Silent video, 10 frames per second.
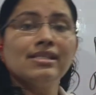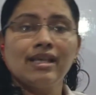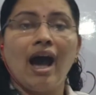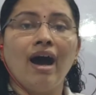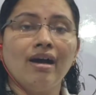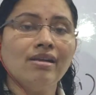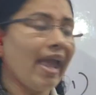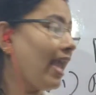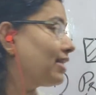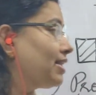these
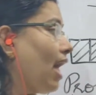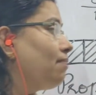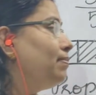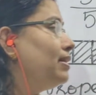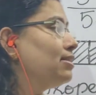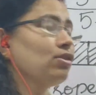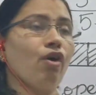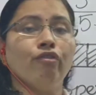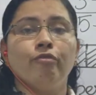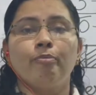are
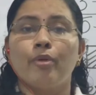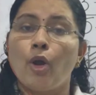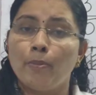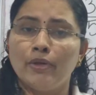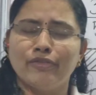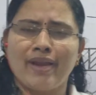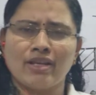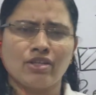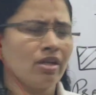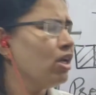examples of proper
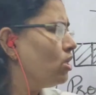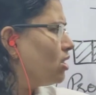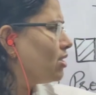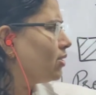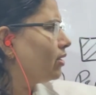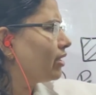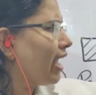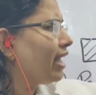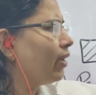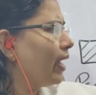fraction. So
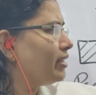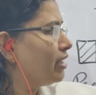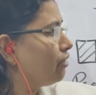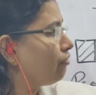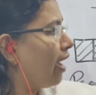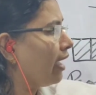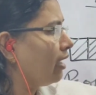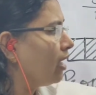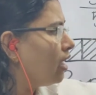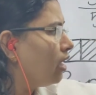can you identify
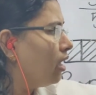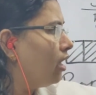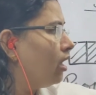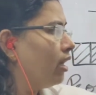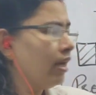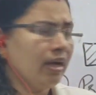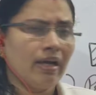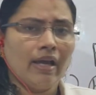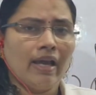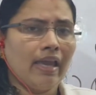
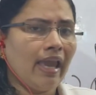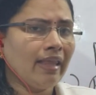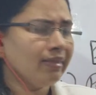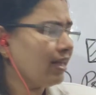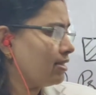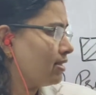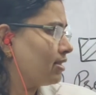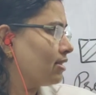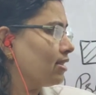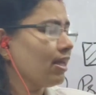in
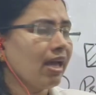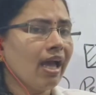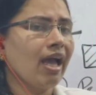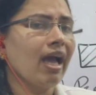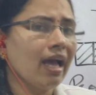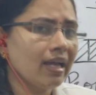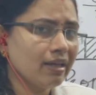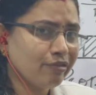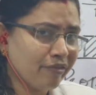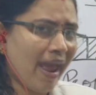this
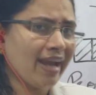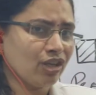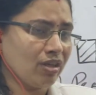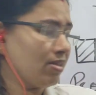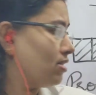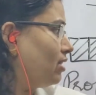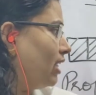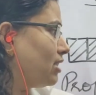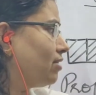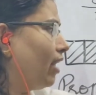fractions,
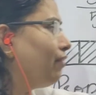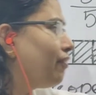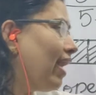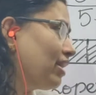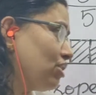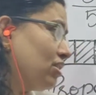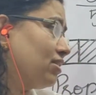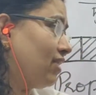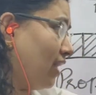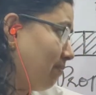these 3
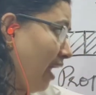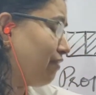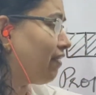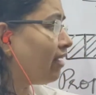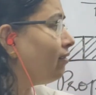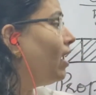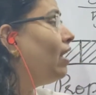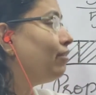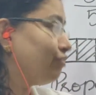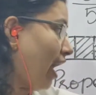fractions, 3 by 5,
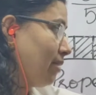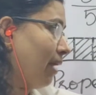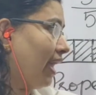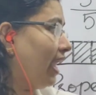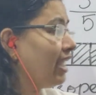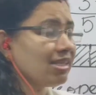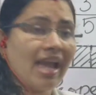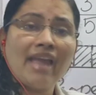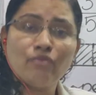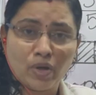5 by
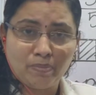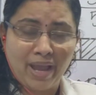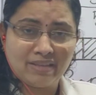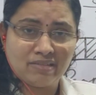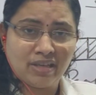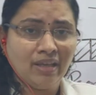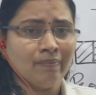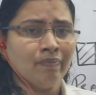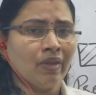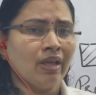8 and 1 by
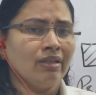3,